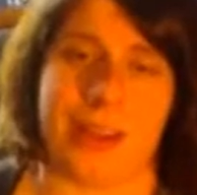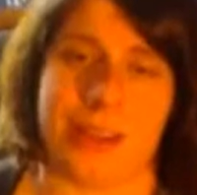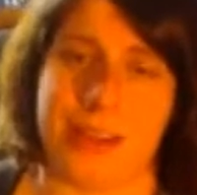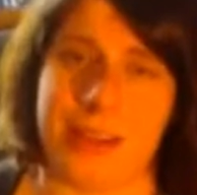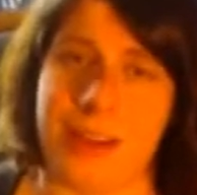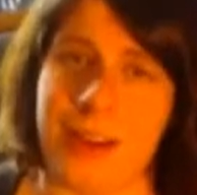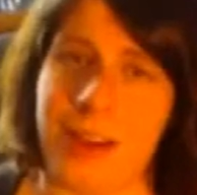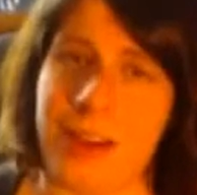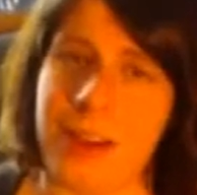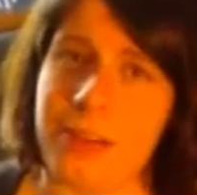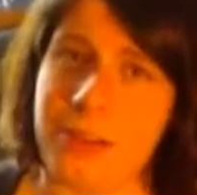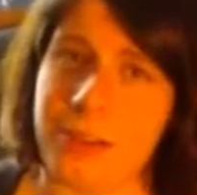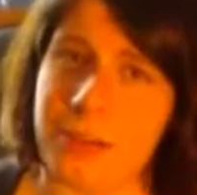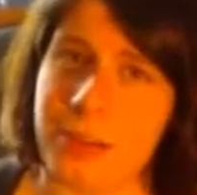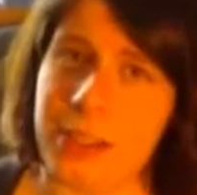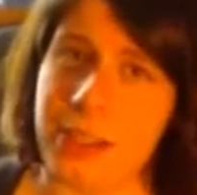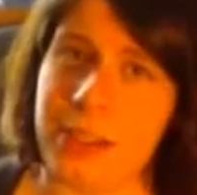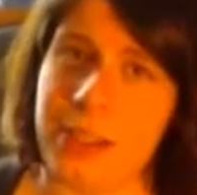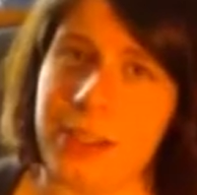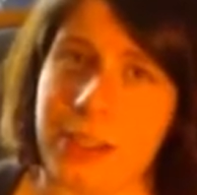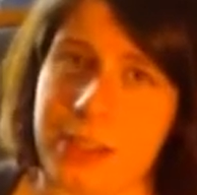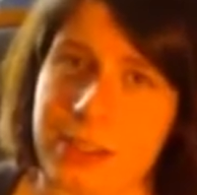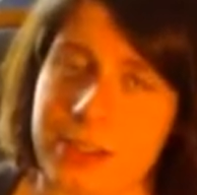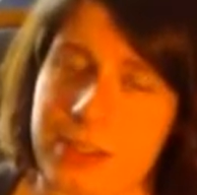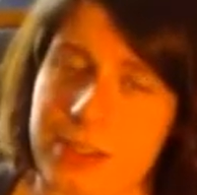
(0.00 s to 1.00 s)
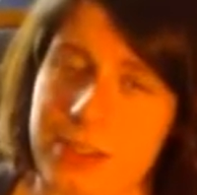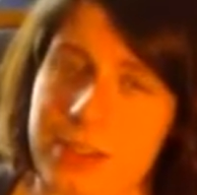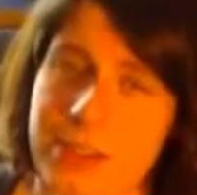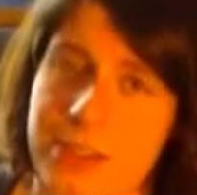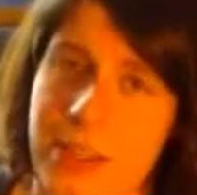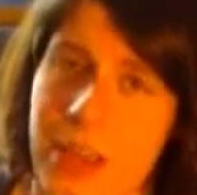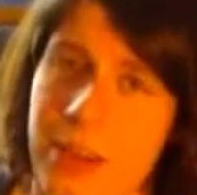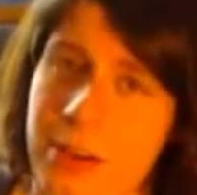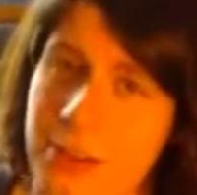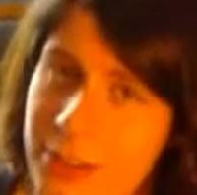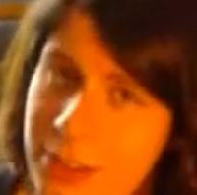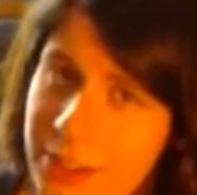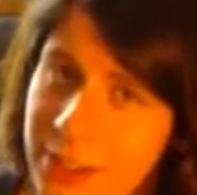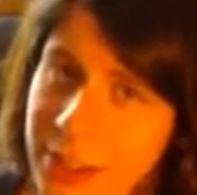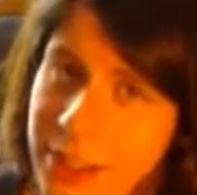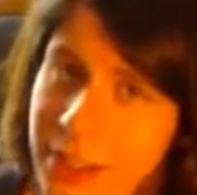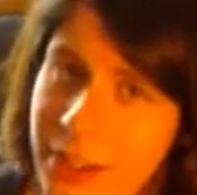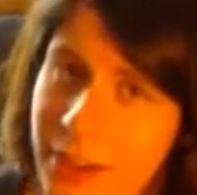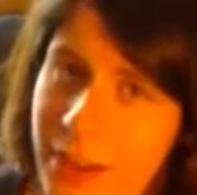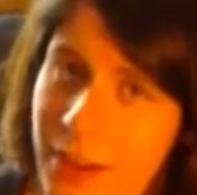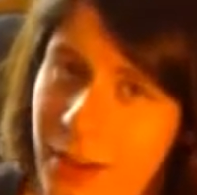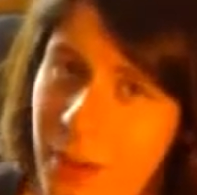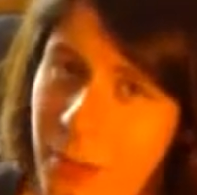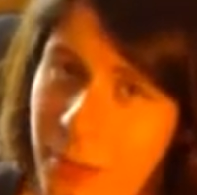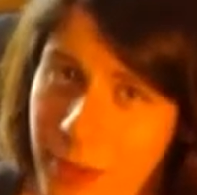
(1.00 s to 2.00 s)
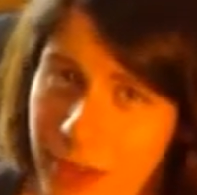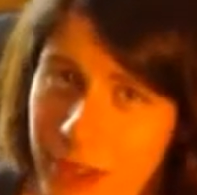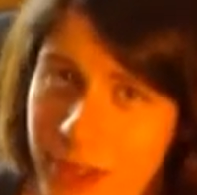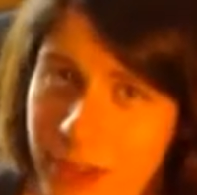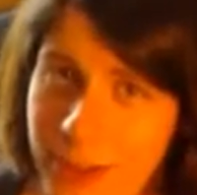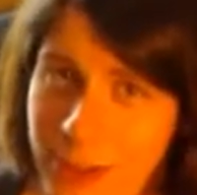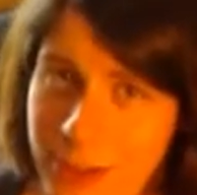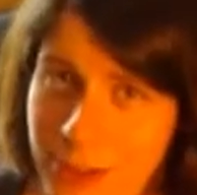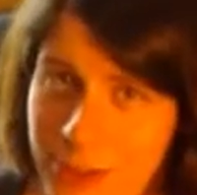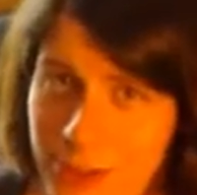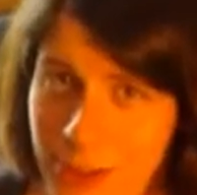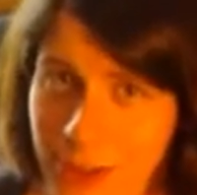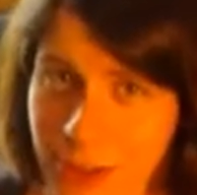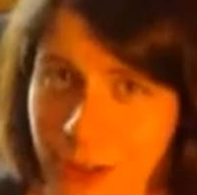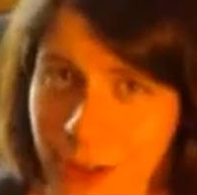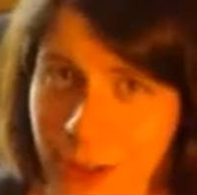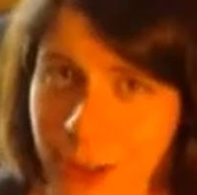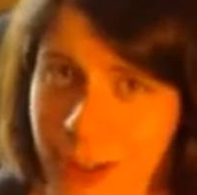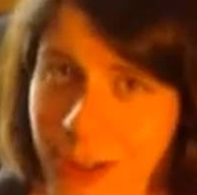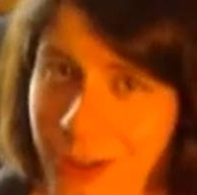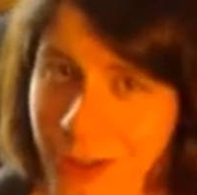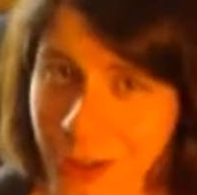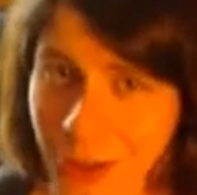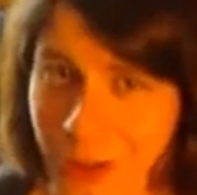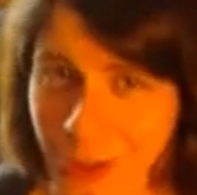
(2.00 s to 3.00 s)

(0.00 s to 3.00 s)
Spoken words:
it's not really necessarily a big concern in